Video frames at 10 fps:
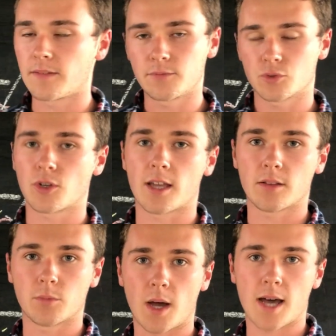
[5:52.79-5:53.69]
infiltrate
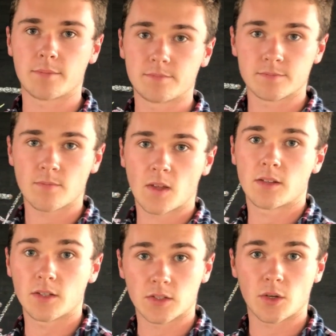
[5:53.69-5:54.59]

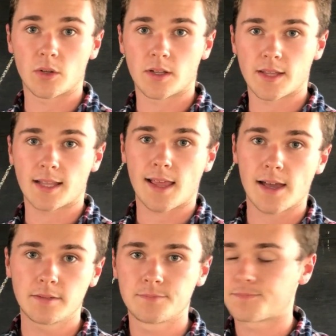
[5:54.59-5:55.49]
the soil at that layer.